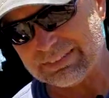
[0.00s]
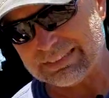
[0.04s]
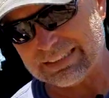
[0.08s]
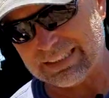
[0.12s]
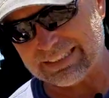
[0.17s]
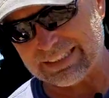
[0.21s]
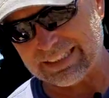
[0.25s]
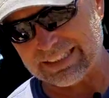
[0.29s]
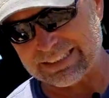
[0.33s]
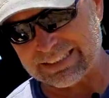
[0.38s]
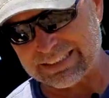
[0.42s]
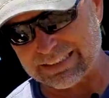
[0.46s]

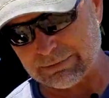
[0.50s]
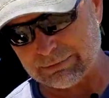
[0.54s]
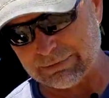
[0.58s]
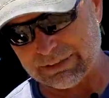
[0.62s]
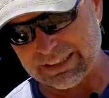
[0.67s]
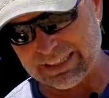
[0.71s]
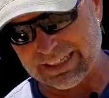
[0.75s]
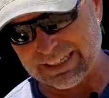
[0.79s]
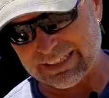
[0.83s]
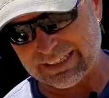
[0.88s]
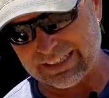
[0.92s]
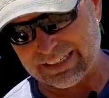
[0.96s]
that they sent
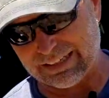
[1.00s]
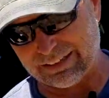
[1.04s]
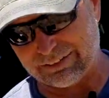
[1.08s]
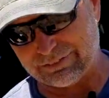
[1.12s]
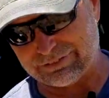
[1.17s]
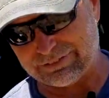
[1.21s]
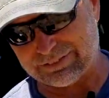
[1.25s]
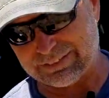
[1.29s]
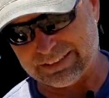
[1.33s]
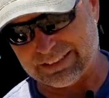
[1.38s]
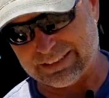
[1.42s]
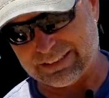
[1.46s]
me that
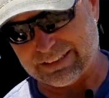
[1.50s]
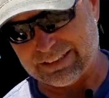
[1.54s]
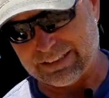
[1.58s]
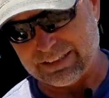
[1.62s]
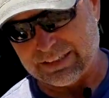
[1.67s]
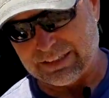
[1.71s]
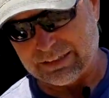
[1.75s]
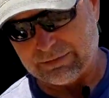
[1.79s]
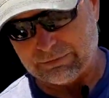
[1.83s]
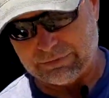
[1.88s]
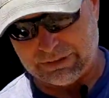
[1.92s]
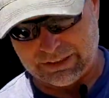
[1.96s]
knife,
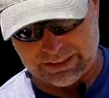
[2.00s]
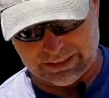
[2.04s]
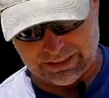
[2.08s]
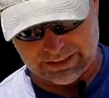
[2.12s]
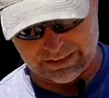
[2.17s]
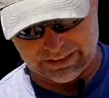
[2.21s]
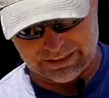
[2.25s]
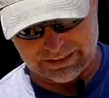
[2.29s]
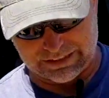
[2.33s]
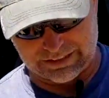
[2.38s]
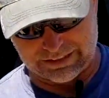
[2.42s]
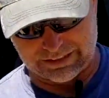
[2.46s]

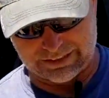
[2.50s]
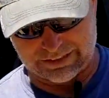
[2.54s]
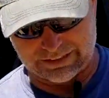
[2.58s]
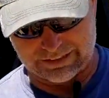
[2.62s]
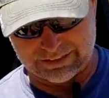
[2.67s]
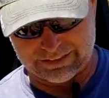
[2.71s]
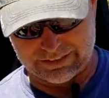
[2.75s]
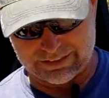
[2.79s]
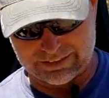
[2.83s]
because